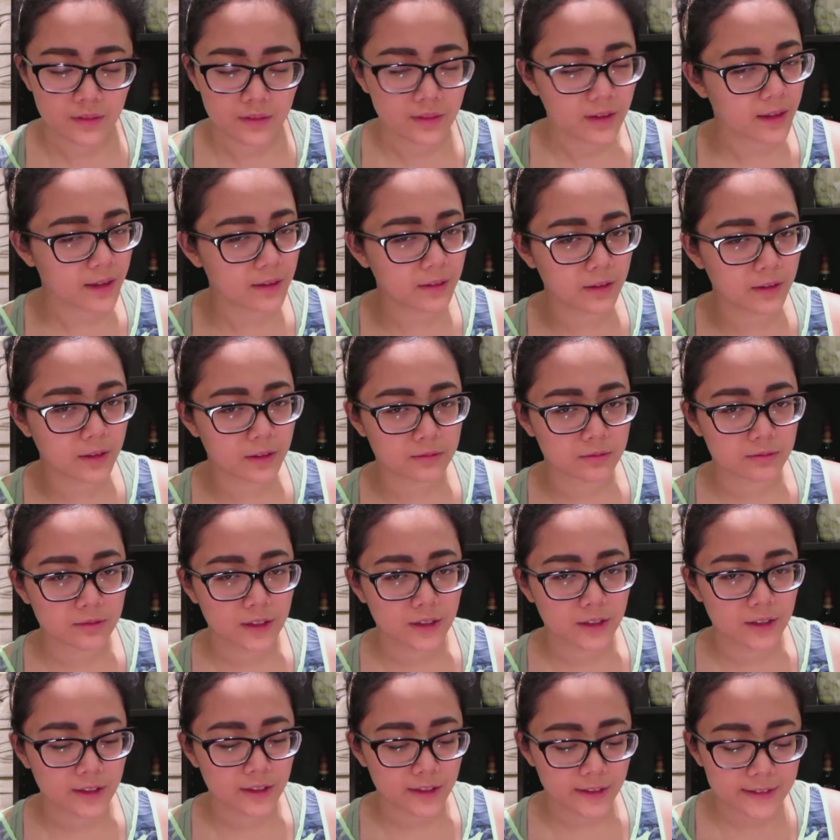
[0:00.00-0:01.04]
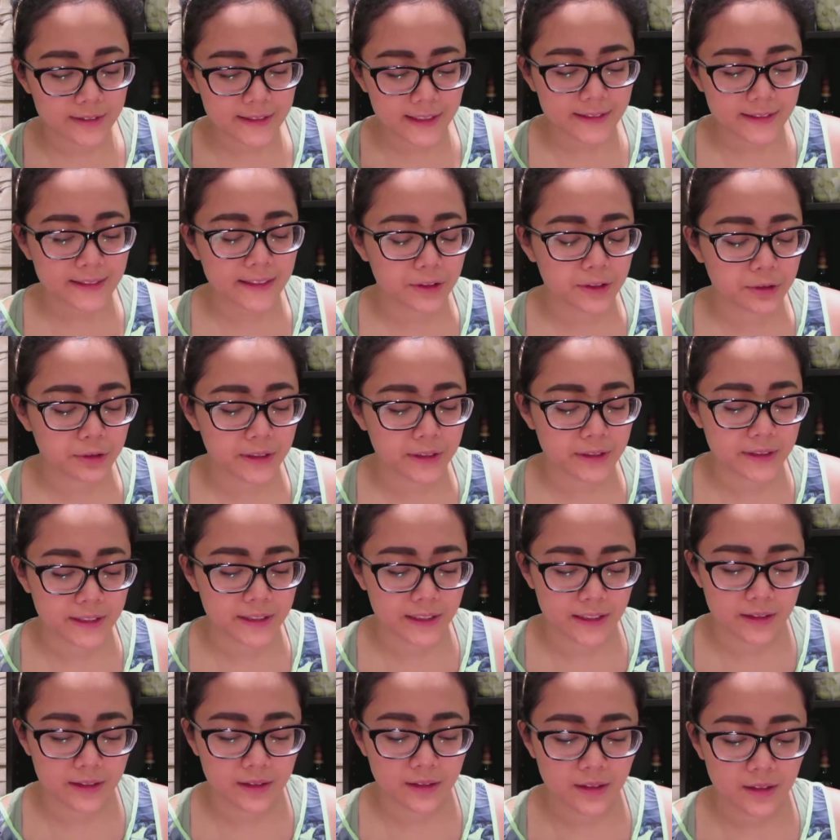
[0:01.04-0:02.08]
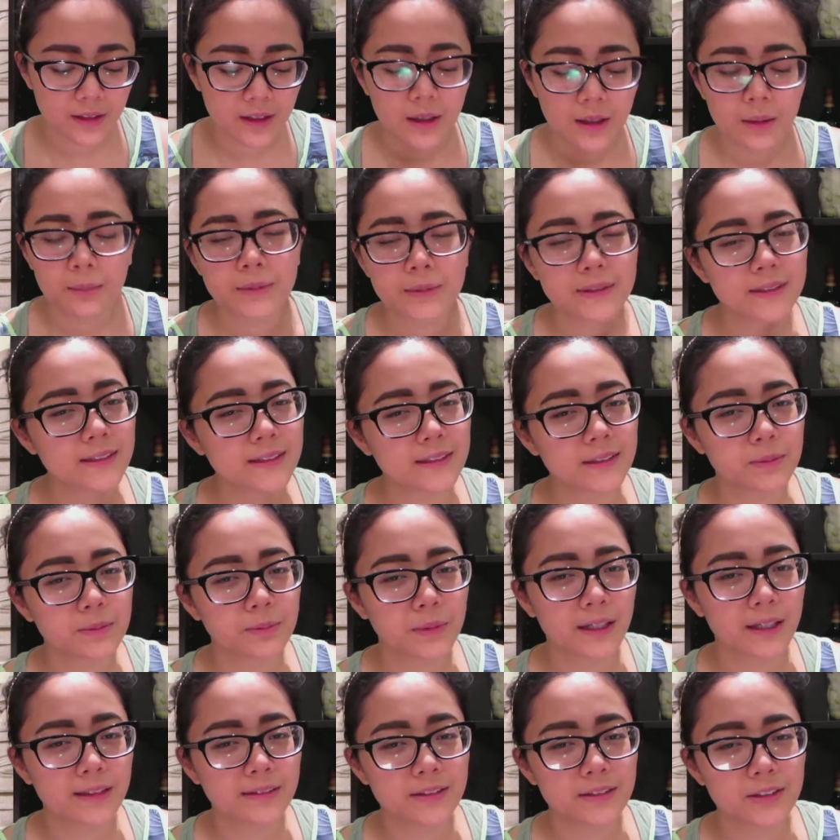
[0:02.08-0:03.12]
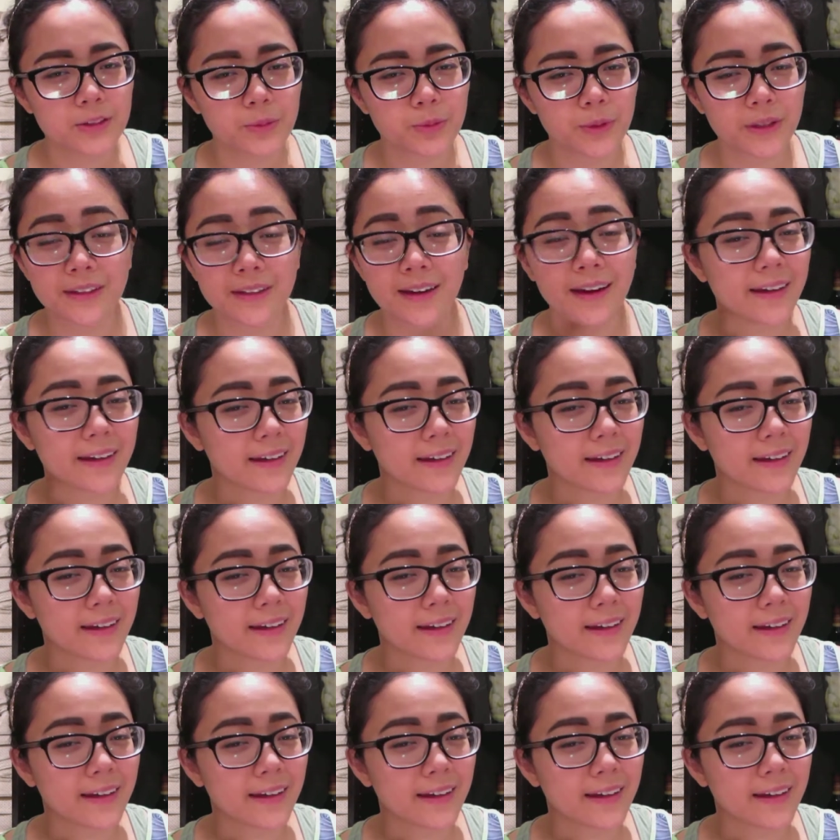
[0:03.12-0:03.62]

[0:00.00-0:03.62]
I don't know. It tastes like green tea. But since mine is weak, I